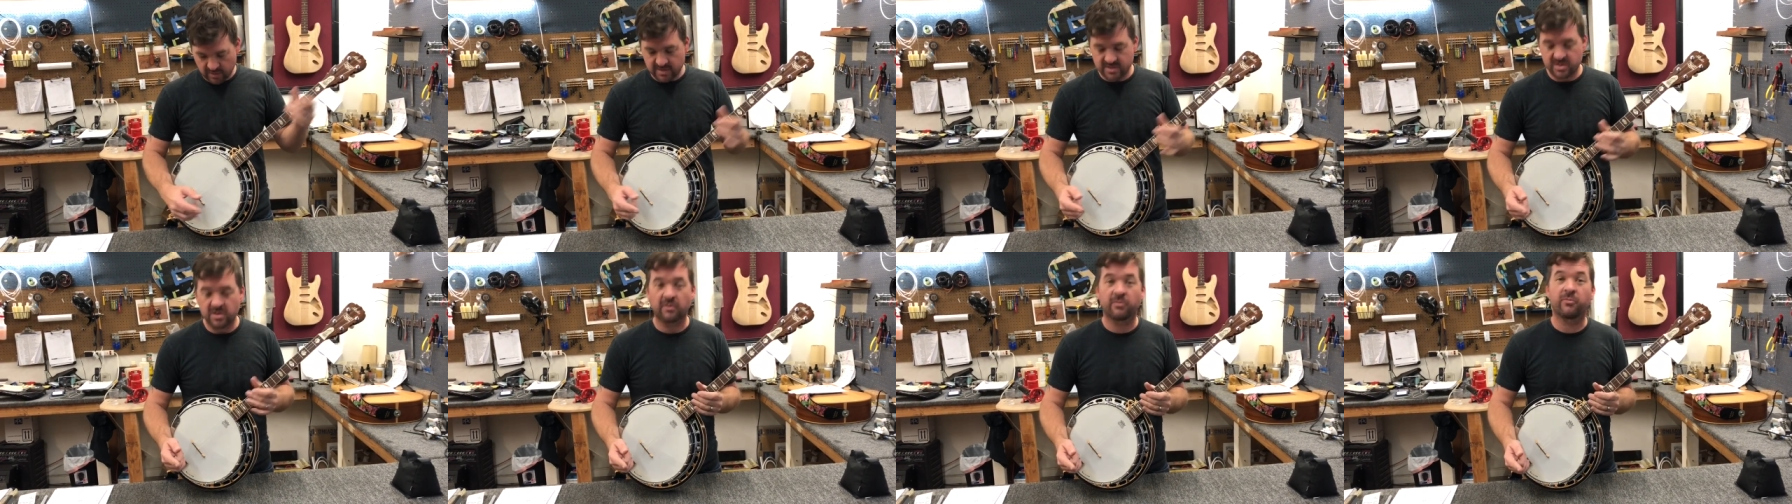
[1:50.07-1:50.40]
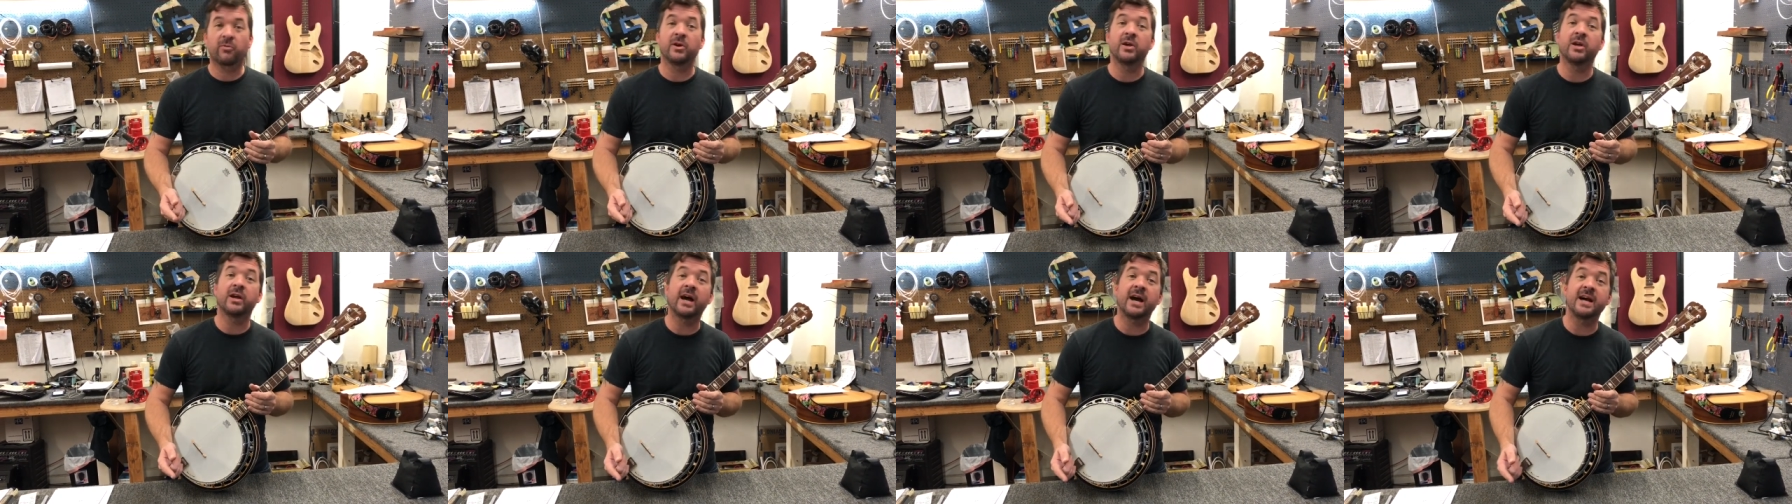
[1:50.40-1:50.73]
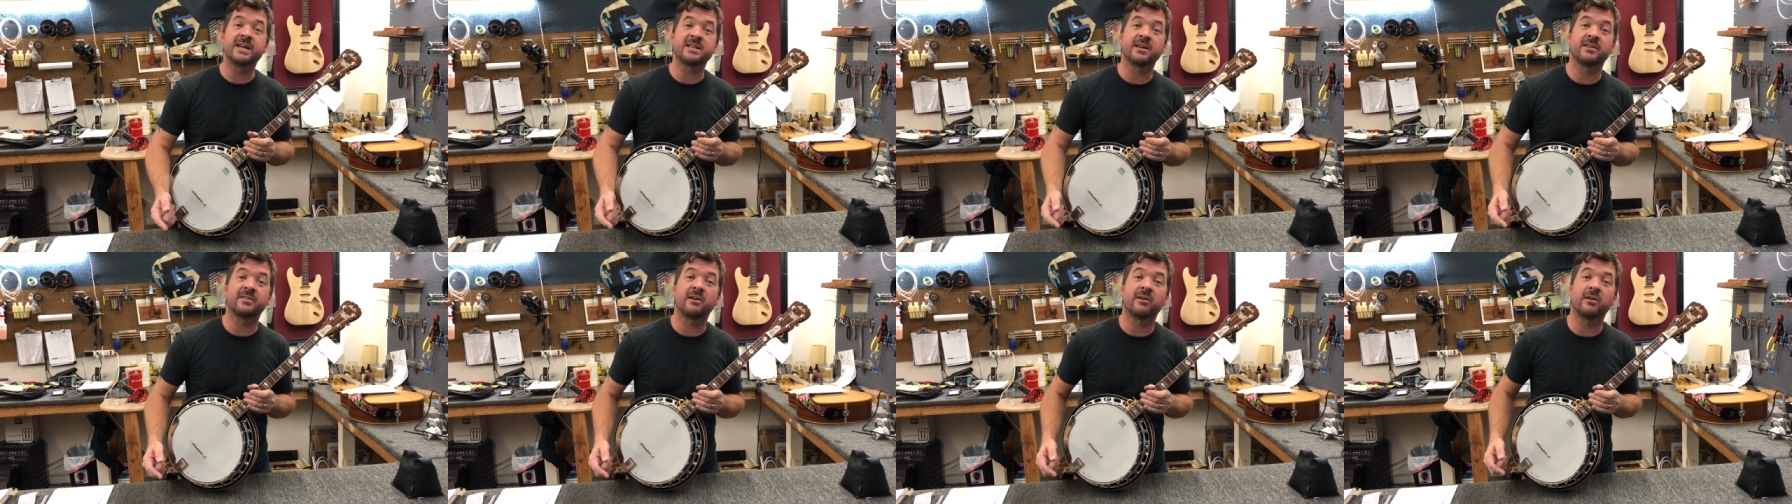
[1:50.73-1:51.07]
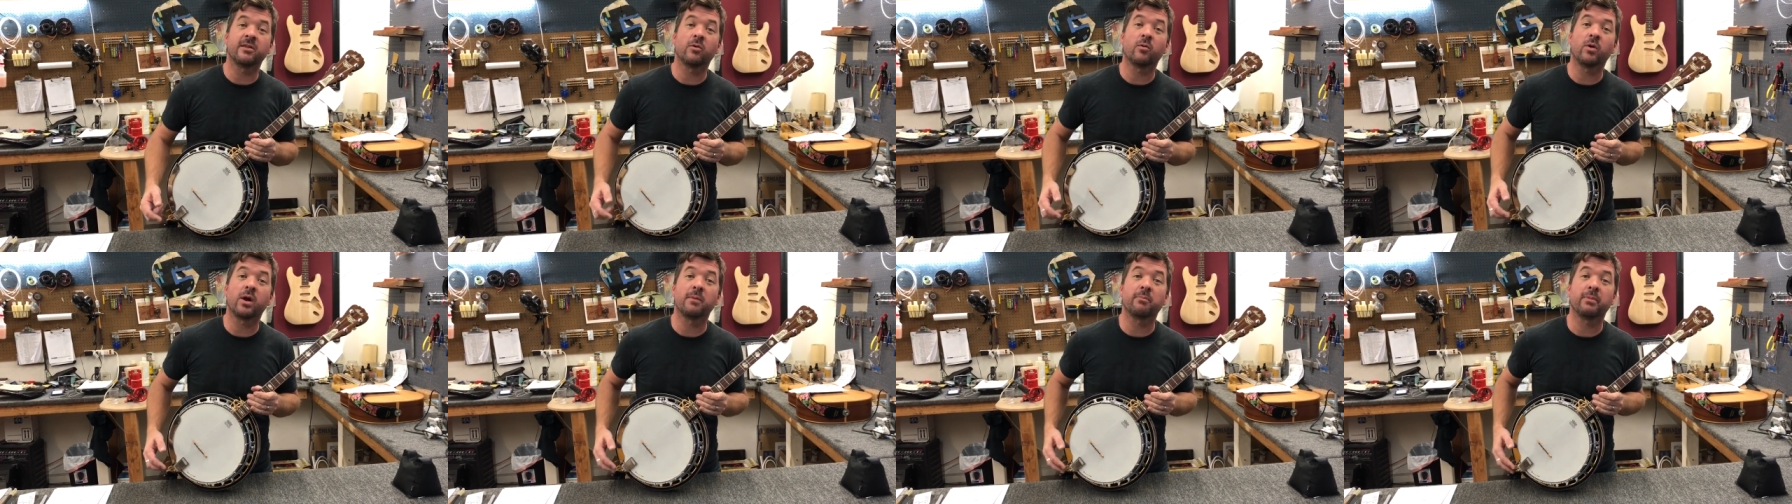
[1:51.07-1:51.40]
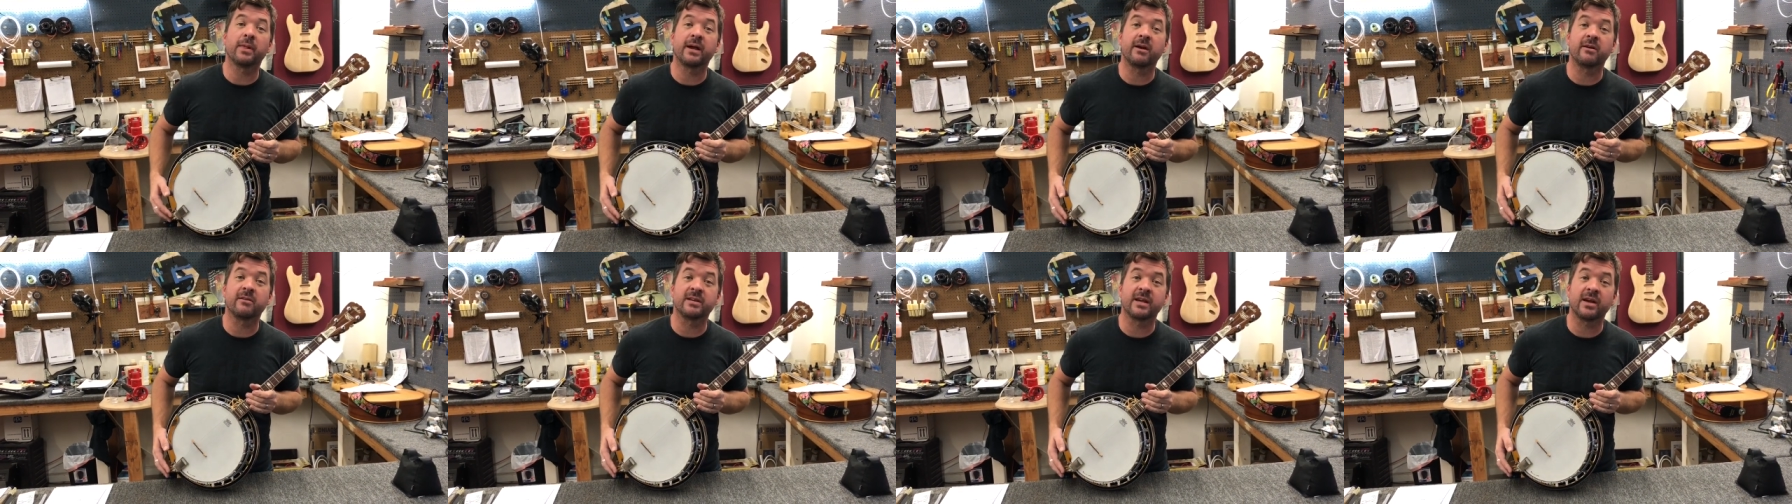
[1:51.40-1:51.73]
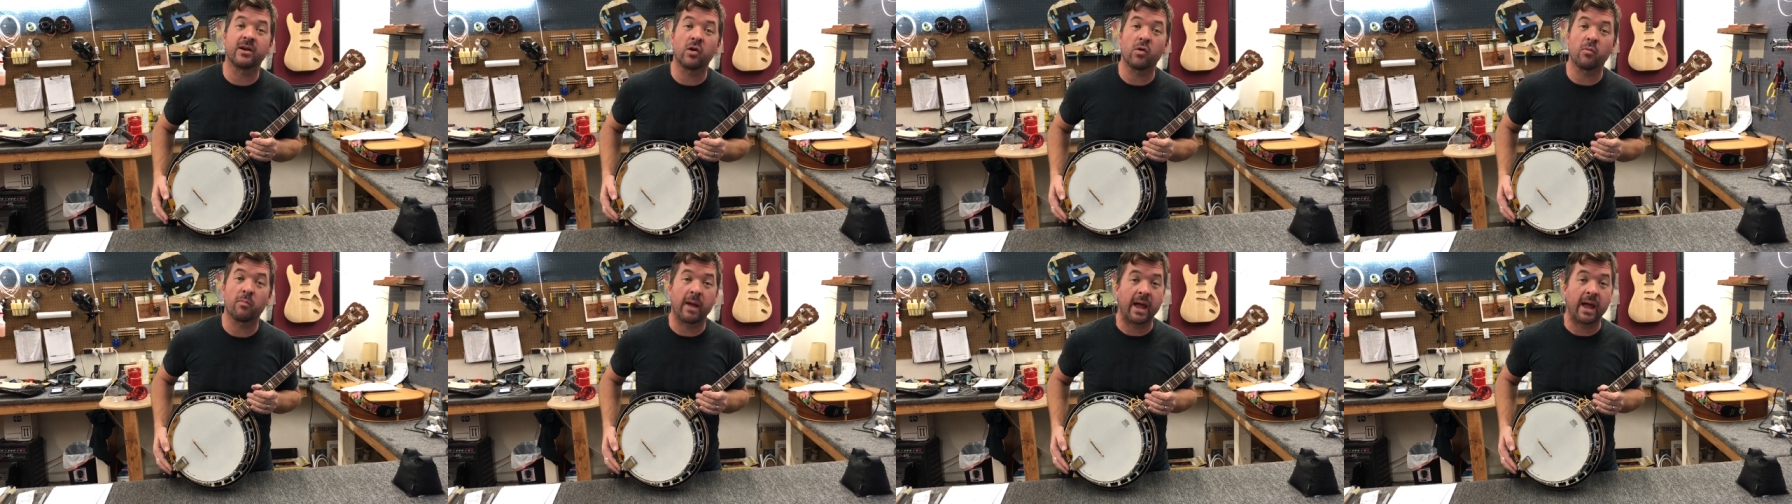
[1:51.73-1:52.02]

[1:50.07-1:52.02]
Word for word: So for you guys out there that want to play your tenor